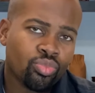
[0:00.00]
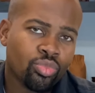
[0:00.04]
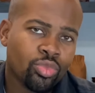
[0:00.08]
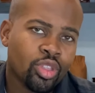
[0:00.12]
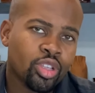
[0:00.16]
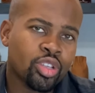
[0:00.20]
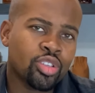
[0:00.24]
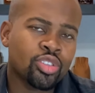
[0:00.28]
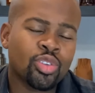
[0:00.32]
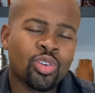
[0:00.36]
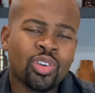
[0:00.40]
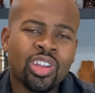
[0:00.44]

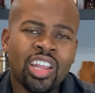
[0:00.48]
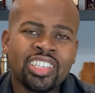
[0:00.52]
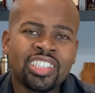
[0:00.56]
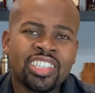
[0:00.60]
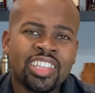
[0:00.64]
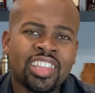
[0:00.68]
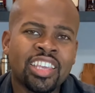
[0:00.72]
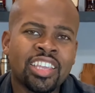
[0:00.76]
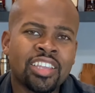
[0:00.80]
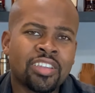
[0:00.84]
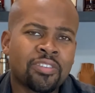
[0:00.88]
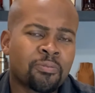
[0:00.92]
So that's the
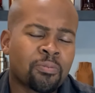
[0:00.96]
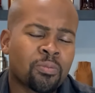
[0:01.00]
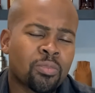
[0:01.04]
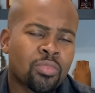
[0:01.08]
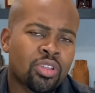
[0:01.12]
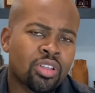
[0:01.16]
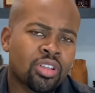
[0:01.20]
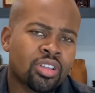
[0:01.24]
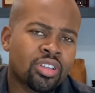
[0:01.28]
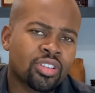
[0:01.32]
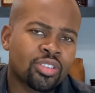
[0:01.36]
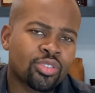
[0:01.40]
thing.
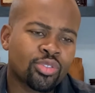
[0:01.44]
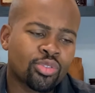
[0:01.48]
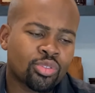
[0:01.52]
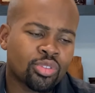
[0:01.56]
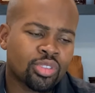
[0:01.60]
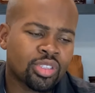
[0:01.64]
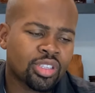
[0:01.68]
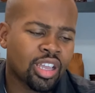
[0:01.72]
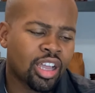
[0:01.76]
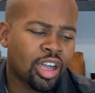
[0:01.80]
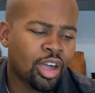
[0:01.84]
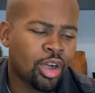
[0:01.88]

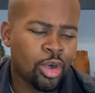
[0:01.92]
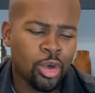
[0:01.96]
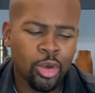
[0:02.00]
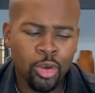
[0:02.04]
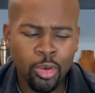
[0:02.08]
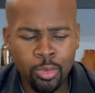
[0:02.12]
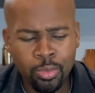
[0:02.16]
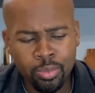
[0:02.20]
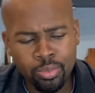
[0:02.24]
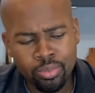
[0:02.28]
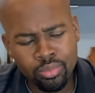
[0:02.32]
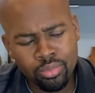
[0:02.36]

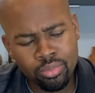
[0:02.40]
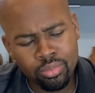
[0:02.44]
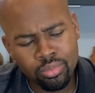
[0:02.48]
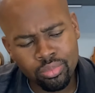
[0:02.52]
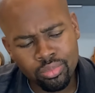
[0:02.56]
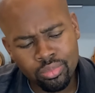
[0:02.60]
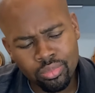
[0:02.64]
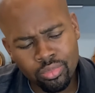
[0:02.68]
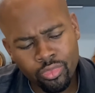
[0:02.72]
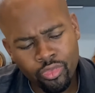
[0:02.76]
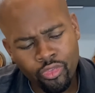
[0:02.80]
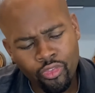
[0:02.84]
Um,
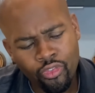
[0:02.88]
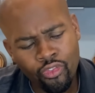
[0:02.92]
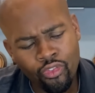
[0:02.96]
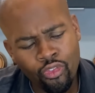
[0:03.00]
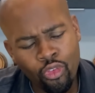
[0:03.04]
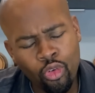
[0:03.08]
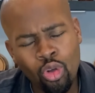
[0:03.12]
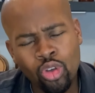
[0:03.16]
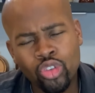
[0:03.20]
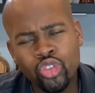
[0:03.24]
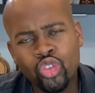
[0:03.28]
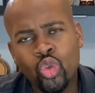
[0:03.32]

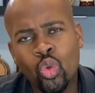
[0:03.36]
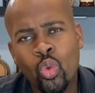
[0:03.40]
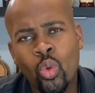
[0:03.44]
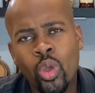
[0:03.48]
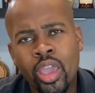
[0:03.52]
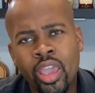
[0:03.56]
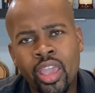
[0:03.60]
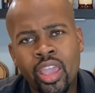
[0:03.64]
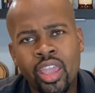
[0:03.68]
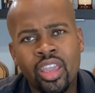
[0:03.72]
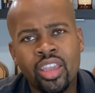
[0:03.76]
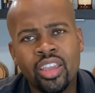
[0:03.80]

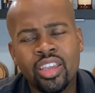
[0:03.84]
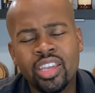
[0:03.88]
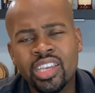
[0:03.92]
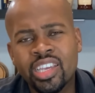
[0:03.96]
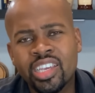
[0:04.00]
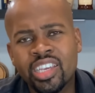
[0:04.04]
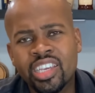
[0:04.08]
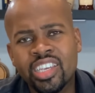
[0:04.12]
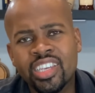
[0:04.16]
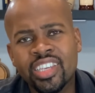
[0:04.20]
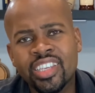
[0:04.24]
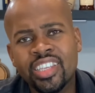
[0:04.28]
Foursquare,
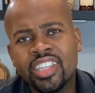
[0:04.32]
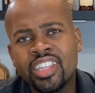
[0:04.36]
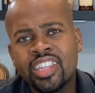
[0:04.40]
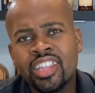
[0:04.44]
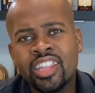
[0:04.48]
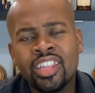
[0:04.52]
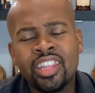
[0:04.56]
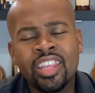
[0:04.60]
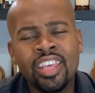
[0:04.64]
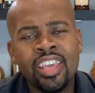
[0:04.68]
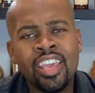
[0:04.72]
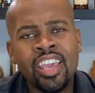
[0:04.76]

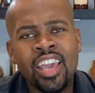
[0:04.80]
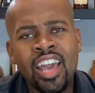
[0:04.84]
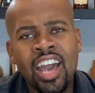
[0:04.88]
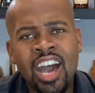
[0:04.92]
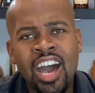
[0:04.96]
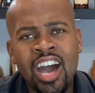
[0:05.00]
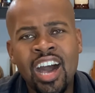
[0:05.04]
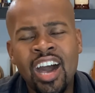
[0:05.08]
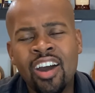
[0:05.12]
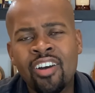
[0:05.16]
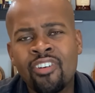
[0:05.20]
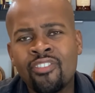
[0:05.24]
they
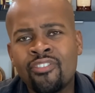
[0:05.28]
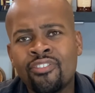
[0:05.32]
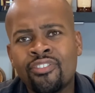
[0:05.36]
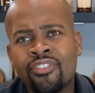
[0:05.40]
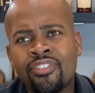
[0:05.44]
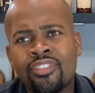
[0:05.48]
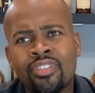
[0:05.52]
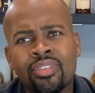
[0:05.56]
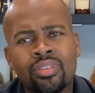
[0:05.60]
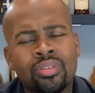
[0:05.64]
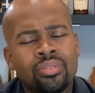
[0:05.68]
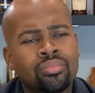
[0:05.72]
have
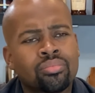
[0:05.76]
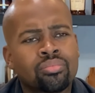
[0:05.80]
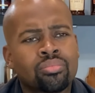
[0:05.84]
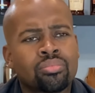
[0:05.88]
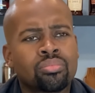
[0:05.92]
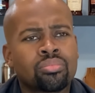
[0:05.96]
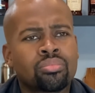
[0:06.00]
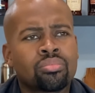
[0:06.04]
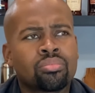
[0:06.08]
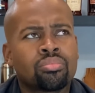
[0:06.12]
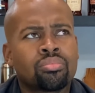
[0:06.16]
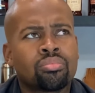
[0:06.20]

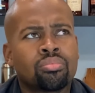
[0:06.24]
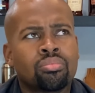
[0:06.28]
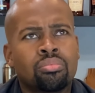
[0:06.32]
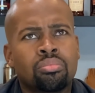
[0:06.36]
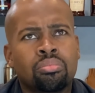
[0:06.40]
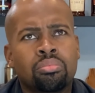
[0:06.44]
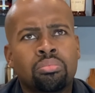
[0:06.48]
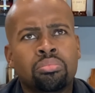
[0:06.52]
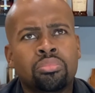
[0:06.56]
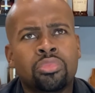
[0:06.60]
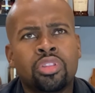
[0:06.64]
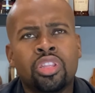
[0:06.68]

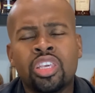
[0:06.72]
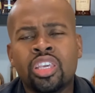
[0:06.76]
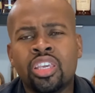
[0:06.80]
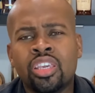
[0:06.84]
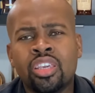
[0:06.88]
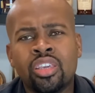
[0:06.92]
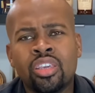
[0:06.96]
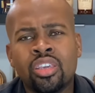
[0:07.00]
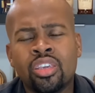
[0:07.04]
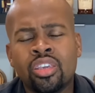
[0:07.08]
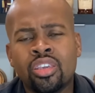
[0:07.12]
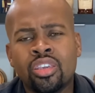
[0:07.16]

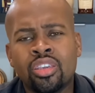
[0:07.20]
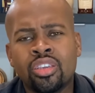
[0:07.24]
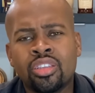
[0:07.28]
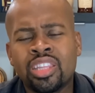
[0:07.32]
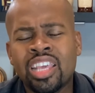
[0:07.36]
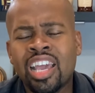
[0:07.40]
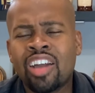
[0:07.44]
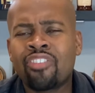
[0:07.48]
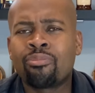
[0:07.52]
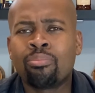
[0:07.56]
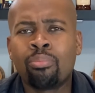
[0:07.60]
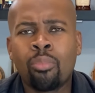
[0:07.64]
the they
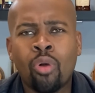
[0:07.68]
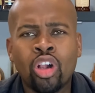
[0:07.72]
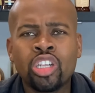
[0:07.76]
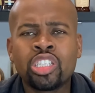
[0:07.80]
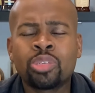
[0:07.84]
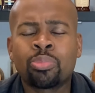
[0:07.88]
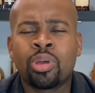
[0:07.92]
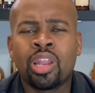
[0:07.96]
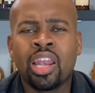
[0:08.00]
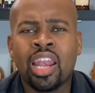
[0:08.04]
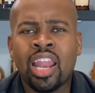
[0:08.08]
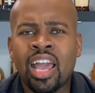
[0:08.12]
have
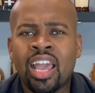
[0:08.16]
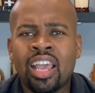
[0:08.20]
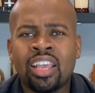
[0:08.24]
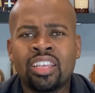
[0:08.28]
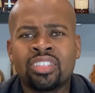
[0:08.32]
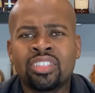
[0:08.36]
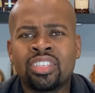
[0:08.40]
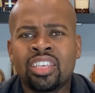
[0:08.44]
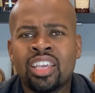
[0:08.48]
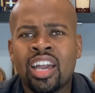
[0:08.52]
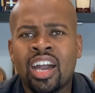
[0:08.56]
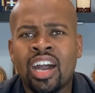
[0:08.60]
multiple lines.
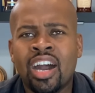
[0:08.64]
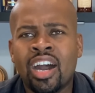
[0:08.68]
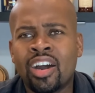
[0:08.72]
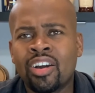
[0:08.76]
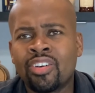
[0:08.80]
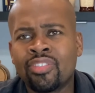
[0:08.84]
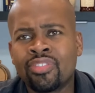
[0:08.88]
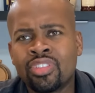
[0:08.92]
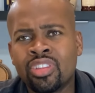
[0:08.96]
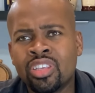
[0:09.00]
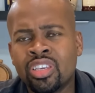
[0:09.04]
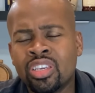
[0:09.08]
They
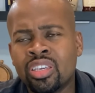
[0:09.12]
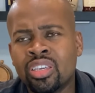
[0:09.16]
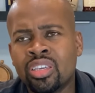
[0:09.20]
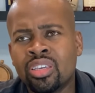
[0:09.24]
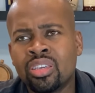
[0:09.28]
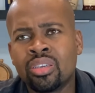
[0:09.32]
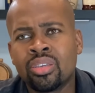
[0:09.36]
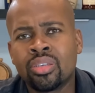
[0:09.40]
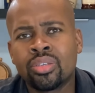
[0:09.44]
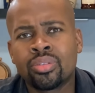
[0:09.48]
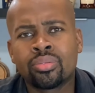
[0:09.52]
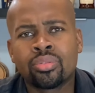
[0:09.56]
have
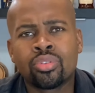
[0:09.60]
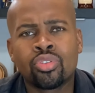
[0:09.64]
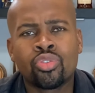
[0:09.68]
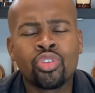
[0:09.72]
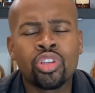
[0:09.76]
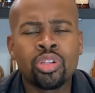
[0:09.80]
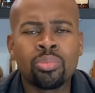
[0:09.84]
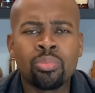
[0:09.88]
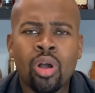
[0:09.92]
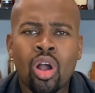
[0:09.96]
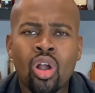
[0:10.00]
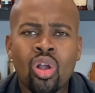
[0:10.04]
the Real
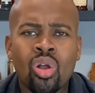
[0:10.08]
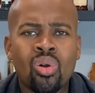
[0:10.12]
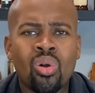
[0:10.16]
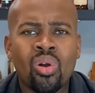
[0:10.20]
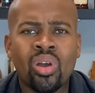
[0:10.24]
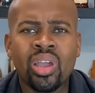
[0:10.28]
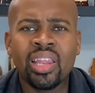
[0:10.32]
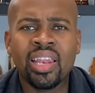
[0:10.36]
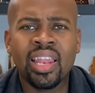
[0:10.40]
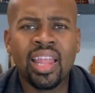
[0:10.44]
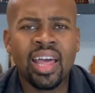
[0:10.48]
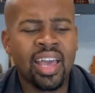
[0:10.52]

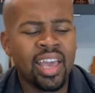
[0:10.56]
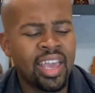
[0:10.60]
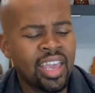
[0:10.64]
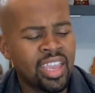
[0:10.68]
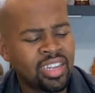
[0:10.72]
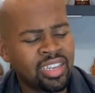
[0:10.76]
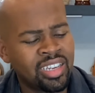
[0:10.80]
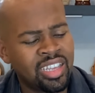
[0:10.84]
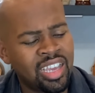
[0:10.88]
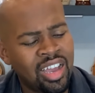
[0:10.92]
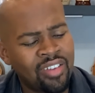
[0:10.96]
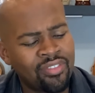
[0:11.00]
McCoy line,
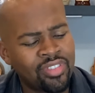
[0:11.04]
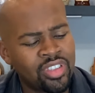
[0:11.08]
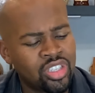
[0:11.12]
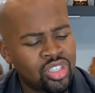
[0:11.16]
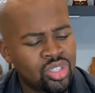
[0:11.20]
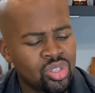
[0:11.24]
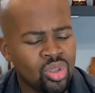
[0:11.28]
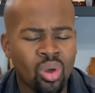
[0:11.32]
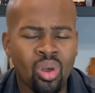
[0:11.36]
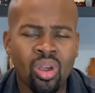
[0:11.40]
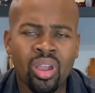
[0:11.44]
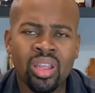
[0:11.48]
they have the
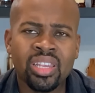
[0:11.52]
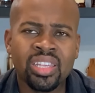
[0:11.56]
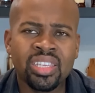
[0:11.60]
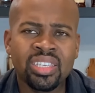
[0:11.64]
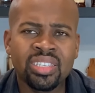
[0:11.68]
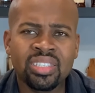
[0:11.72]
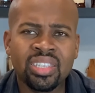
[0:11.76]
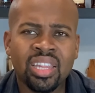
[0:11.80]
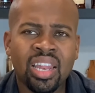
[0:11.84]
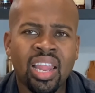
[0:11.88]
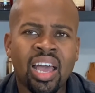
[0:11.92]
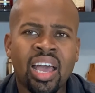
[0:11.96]
Doorly's
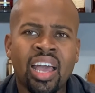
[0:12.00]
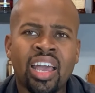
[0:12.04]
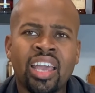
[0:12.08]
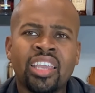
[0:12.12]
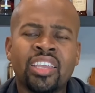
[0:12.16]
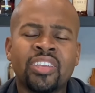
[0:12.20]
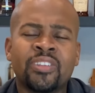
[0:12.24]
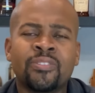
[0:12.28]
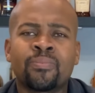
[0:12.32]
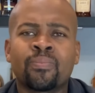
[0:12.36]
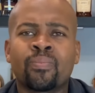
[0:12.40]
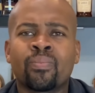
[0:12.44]

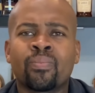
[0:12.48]
line,